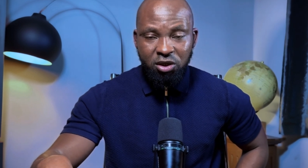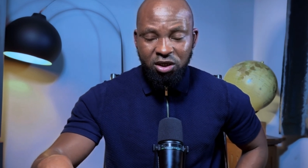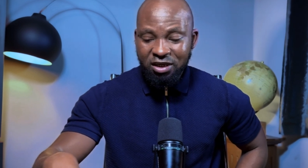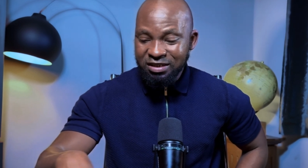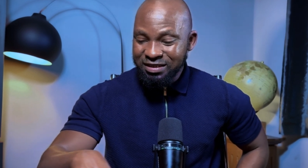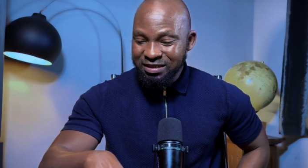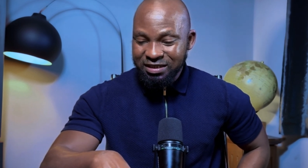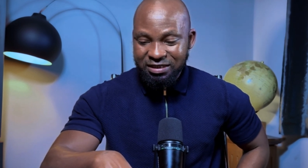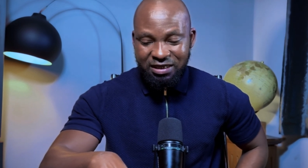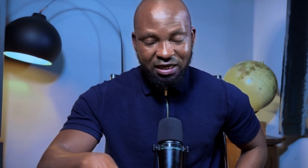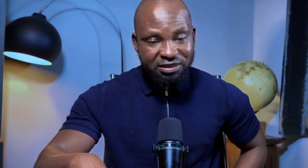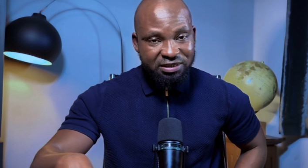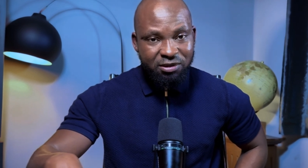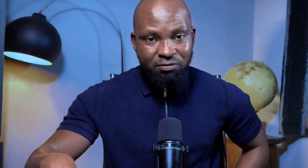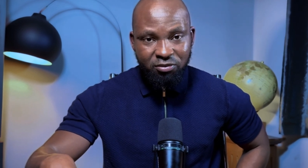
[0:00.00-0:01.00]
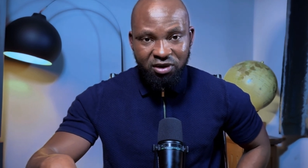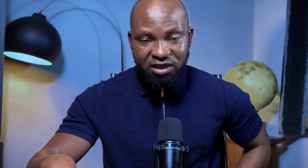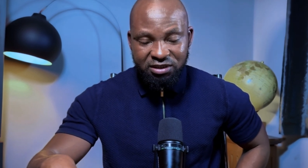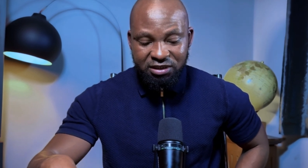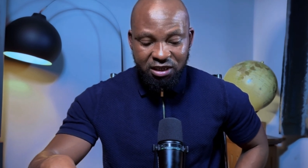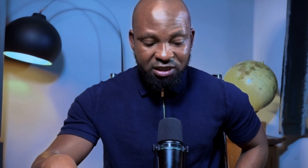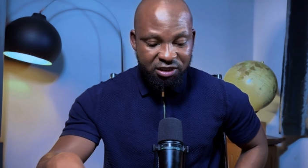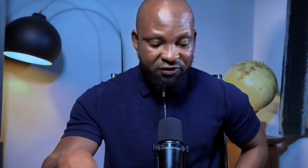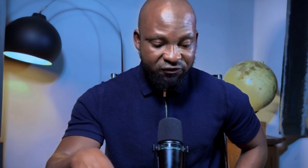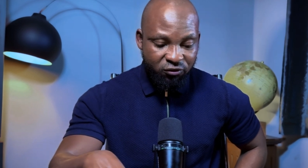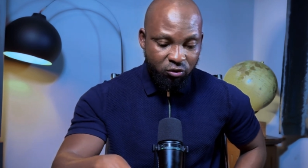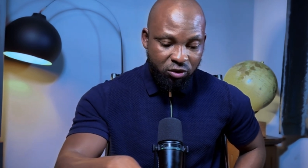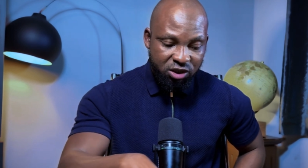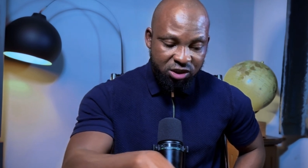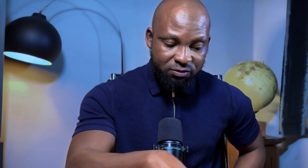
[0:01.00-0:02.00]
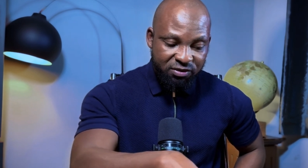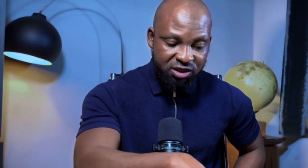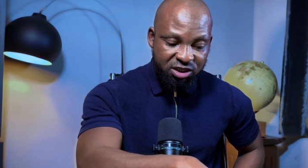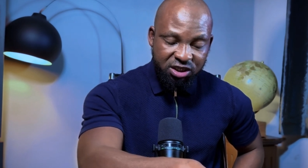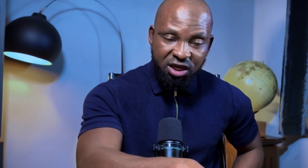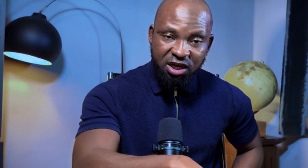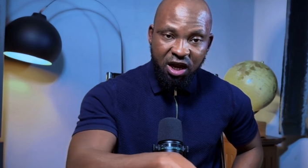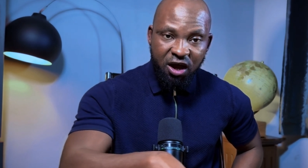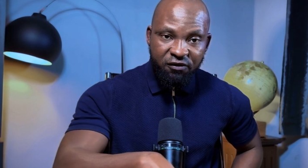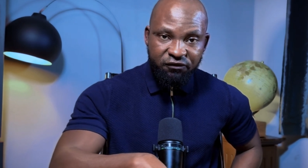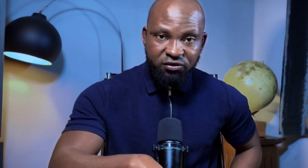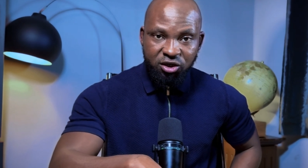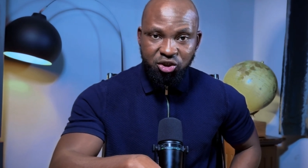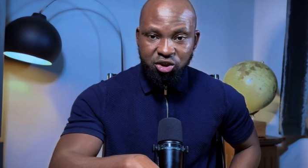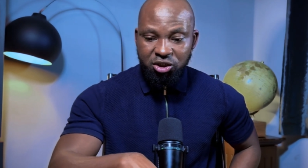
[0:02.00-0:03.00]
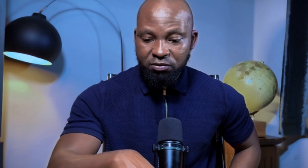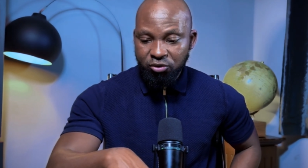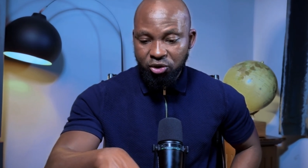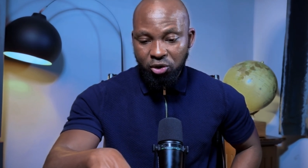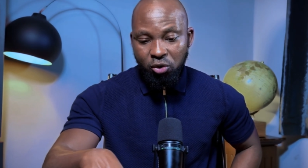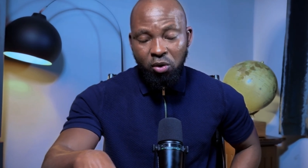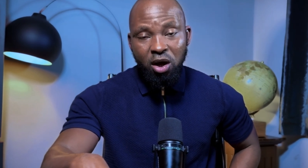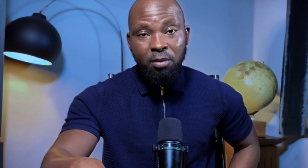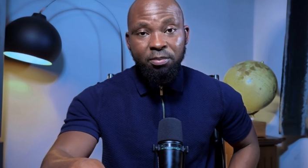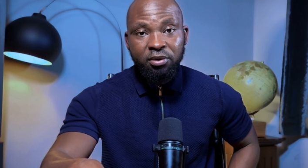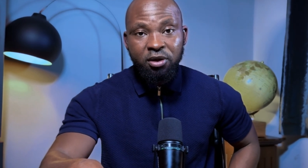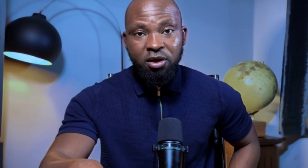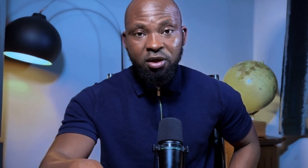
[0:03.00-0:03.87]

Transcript: It's as simple as that. If you want to maintain our friendship, grow up.